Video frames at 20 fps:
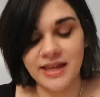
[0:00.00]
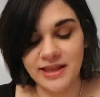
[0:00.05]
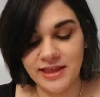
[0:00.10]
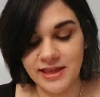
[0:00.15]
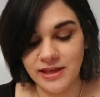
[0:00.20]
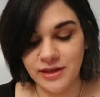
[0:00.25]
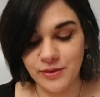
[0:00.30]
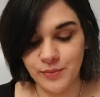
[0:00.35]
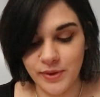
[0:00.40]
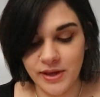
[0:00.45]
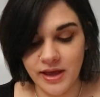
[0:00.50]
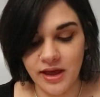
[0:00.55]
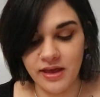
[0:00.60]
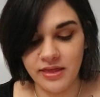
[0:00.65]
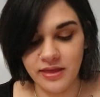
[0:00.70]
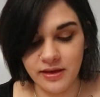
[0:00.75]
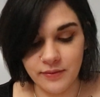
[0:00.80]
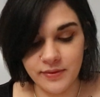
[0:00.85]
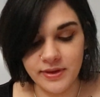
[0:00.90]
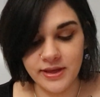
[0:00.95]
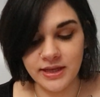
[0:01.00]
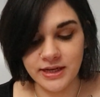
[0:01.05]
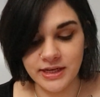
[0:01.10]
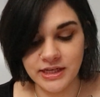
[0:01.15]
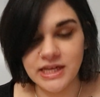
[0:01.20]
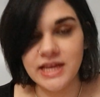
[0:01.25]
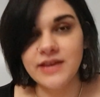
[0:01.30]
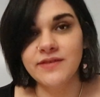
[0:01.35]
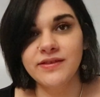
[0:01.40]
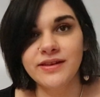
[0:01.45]
I think we can
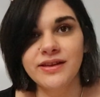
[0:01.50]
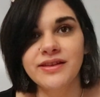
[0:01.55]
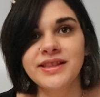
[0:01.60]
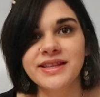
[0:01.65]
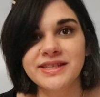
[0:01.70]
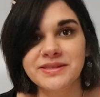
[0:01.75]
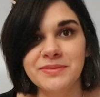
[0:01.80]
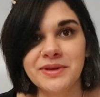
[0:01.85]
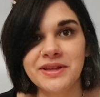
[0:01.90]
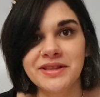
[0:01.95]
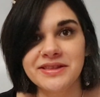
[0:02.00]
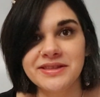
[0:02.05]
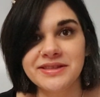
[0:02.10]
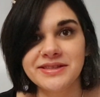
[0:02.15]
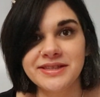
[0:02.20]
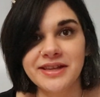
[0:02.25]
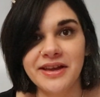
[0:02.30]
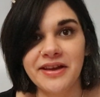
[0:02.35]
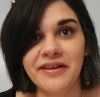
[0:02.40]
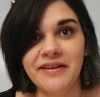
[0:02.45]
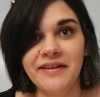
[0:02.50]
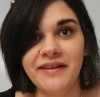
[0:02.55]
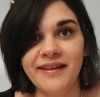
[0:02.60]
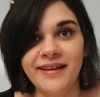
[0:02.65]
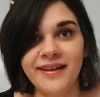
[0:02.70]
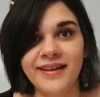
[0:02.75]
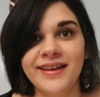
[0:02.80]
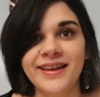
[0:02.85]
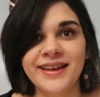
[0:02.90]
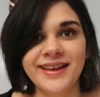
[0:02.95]
achieve a lot this month. So
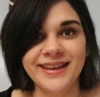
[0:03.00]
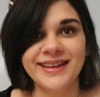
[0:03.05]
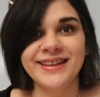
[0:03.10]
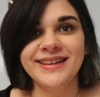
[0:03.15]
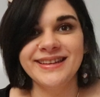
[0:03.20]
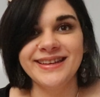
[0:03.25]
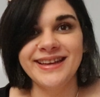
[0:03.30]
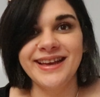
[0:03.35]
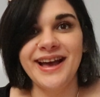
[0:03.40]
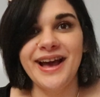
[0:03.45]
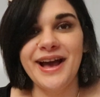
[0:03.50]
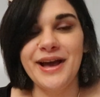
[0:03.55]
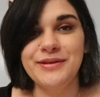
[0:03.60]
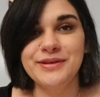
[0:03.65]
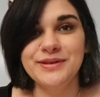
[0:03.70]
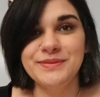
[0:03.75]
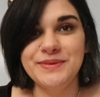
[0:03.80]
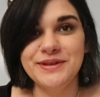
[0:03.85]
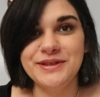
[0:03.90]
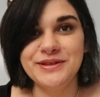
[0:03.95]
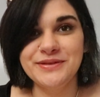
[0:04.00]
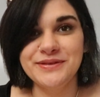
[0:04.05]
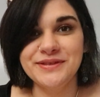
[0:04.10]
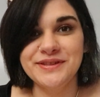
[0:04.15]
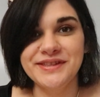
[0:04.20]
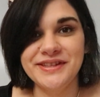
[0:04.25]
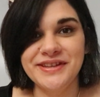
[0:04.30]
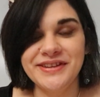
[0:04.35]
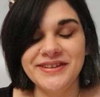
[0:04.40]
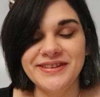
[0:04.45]
I will speak to you all
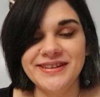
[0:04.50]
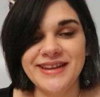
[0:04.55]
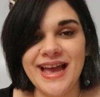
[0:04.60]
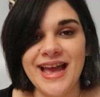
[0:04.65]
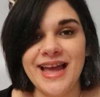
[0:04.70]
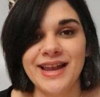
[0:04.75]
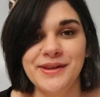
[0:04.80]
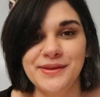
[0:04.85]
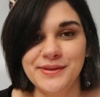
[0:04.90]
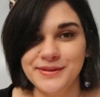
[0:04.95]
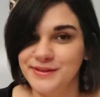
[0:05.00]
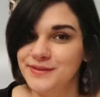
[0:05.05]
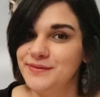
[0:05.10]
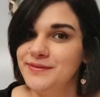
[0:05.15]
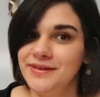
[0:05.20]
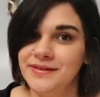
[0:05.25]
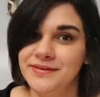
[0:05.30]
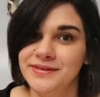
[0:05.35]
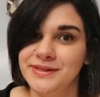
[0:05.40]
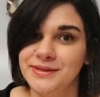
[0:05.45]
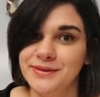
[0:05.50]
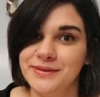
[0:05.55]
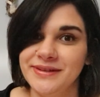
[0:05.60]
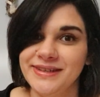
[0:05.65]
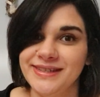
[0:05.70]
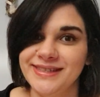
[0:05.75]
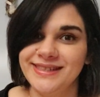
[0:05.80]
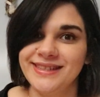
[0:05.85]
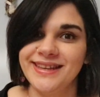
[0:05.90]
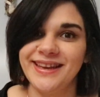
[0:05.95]
soon, and lots of love as
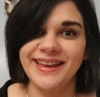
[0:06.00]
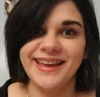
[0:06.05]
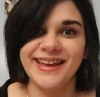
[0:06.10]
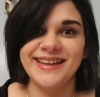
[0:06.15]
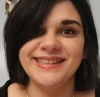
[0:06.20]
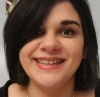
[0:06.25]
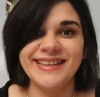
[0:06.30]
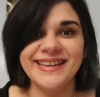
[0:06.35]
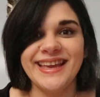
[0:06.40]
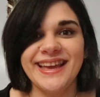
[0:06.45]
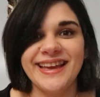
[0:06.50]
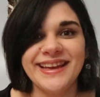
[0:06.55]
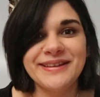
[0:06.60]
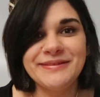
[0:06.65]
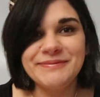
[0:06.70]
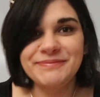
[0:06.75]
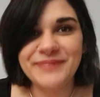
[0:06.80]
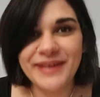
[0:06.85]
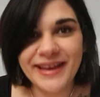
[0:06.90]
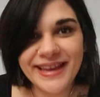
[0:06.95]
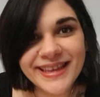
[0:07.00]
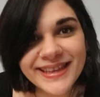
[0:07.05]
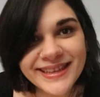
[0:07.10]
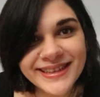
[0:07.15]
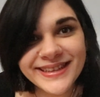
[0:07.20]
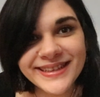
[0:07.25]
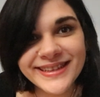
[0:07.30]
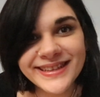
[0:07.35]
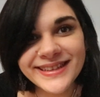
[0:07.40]
always. Okay, take care. Bye.